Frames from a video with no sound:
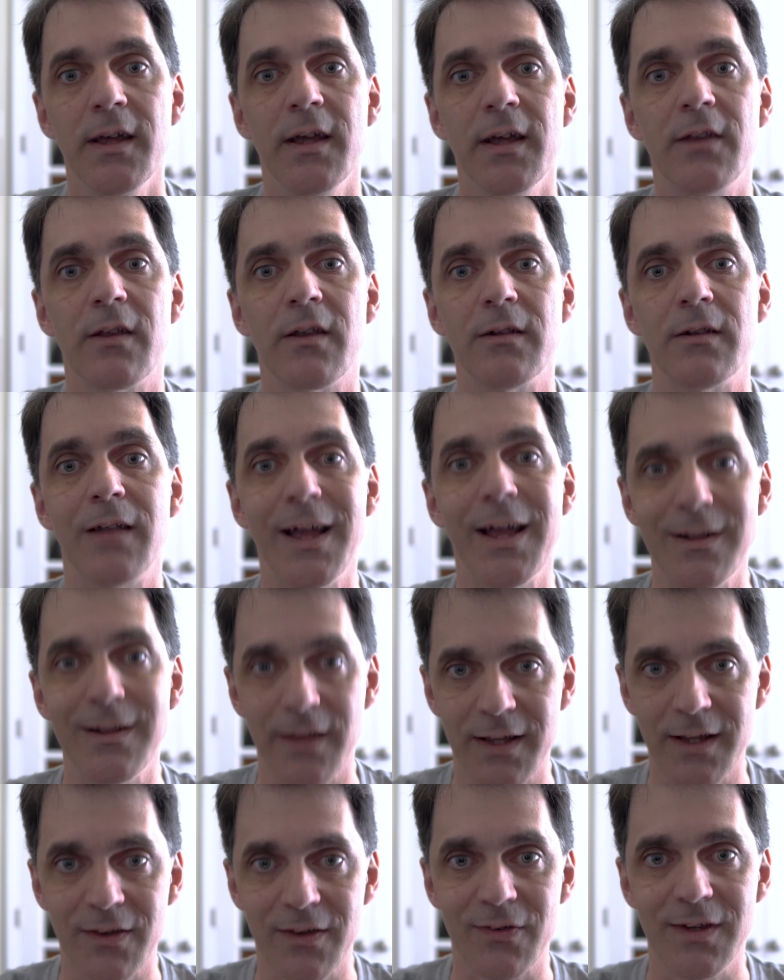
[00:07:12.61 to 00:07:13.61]
It's a light
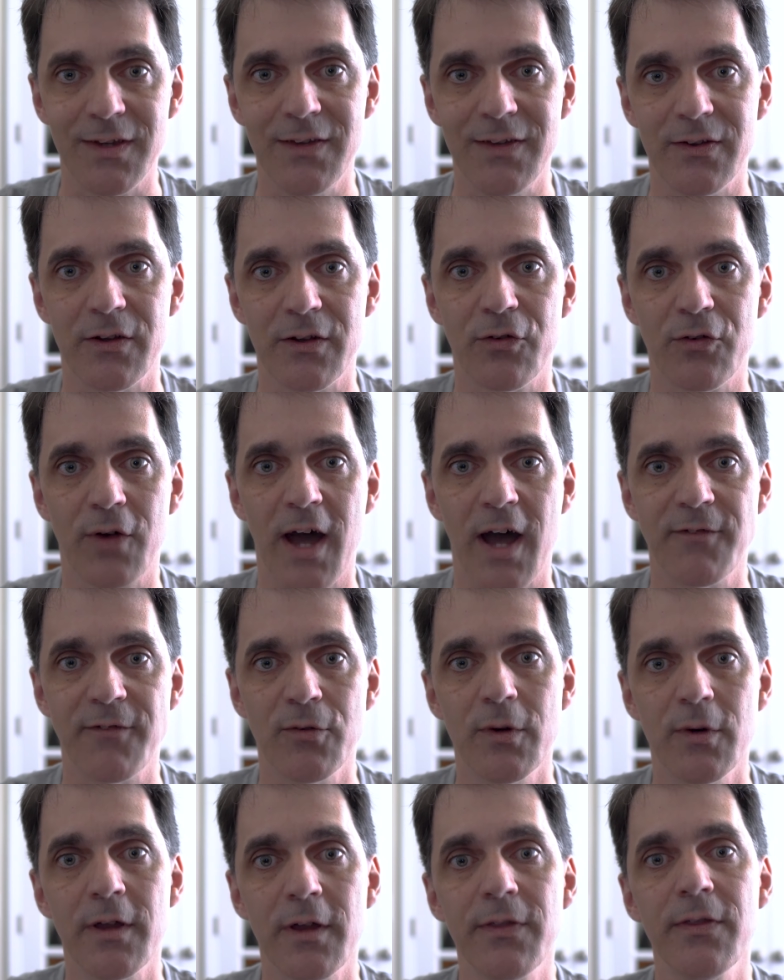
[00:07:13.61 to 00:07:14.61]
lens, it's easy to
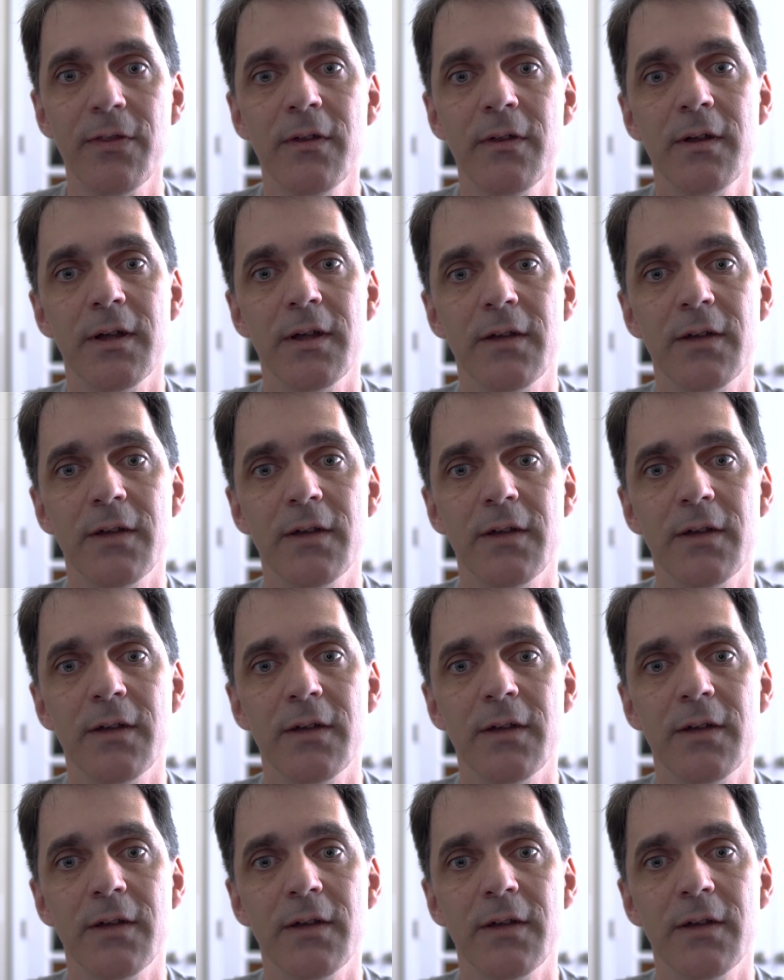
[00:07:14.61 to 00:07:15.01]
travel with.